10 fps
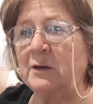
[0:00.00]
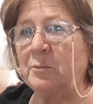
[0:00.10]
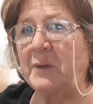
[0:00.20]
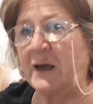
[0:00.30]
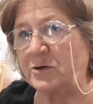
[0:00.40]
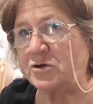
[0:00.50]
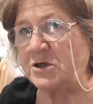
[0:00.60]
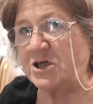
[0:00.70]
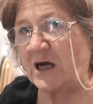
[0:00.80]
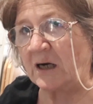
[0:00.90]
pantry
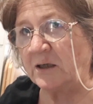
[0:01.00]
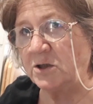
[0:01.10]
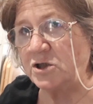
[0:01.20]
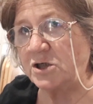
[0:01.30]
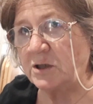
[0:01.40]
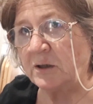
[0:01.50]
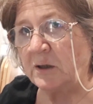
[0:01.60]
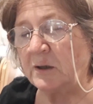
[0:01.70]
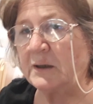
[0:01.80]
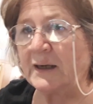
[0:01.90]
challenge.
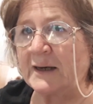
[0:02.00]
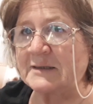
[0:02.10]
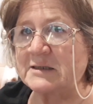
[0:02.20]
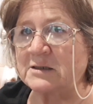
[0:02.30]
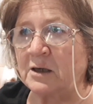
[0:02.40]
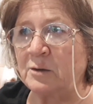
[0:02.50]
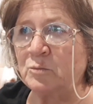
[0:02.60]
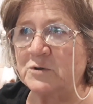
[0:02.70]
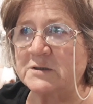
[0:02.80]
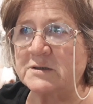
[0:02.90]
Last time
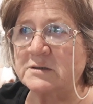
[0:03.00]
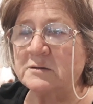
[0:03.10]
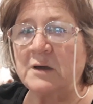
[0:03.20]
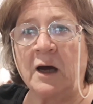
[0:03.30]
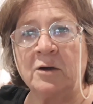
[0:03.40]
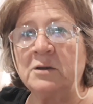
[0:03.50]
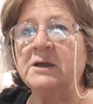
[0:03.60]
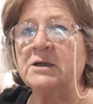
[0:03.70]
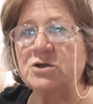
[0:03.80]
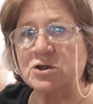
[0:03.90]
was
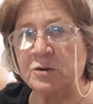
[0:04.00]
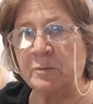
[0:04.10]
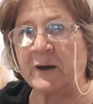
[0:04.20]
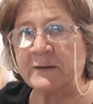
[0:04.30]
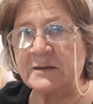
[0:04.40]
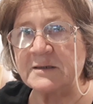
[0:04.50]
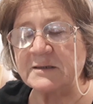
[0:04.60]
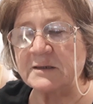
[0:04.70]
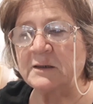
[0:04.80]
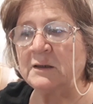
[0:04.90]
only 2
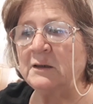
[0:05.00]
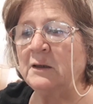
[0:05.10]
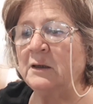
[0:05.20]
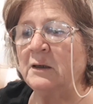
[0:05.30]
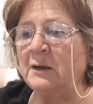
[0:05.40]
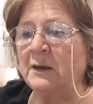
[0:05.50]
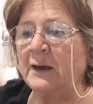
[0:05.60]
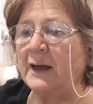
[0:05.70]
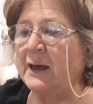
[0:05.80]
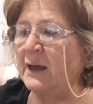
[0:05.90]
months,
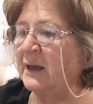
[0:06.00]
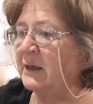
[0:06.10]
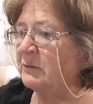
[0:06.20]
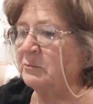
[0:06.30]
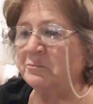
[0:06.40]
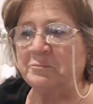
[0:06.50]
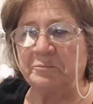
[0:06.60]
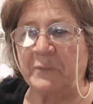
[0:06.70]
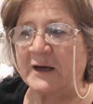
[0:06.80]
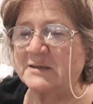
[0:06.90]
and
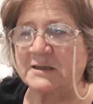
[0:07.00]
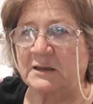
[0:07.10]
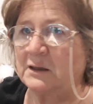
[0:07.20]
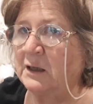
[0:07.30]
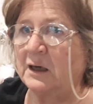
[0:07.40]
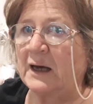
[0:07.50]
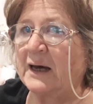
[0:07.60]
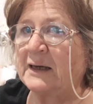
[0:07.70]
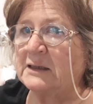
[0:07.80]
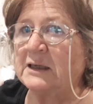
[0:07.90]
basically I
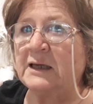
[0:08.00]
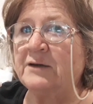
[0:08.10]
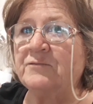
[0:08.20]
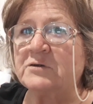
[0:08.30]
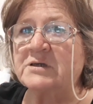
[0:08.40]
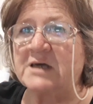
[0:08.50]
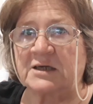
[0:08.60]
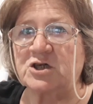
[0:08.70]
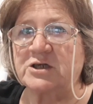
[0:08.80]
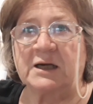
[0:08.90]
hardly even
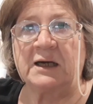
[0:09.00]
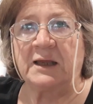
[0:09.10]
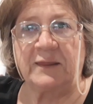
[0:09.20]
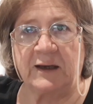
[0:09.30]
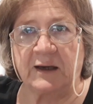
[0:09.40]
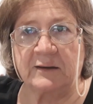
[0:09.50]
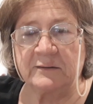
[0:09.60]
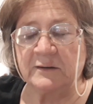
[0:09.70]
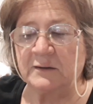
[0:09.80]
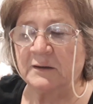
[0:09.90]
touched anything.
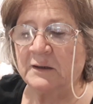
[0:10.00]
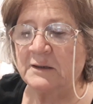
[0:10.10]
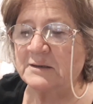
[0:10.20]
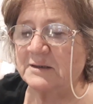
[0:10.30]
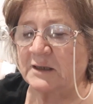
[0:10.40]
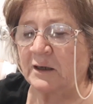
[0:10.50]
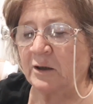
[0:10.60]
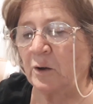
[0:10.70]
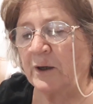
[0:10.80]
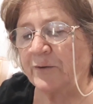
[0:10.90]
So
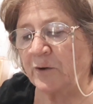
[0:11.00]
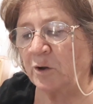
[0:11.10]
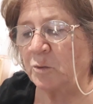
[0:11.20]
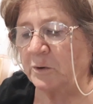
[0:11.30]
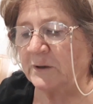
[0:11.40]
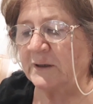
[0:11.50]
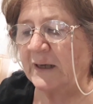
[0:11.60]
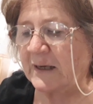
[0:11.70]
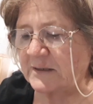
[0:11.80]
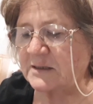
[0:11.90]
I thought, well, the
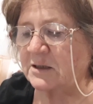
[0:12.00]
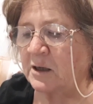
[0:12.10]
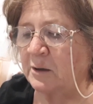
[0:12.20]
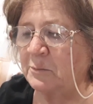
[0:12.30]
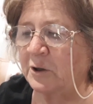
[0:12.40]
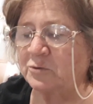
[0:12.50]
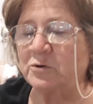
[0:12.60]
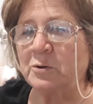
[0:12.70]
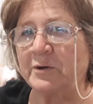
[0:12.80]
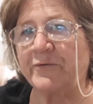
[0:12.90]
next time I'll
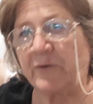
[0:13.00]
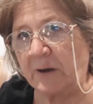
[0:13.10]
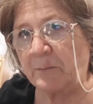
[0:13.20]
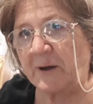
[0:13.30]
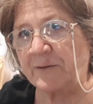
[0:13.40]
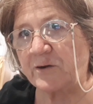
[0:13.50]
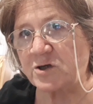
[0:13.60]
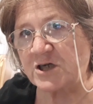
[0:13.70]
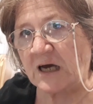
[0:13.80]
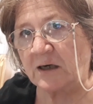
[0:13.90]
do a 3-month
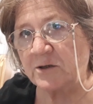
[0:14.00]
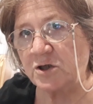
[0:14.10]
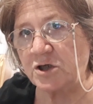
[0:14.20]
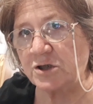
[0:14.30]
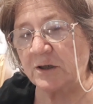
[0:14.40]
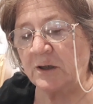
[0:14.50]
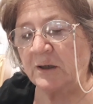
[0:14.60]
challenge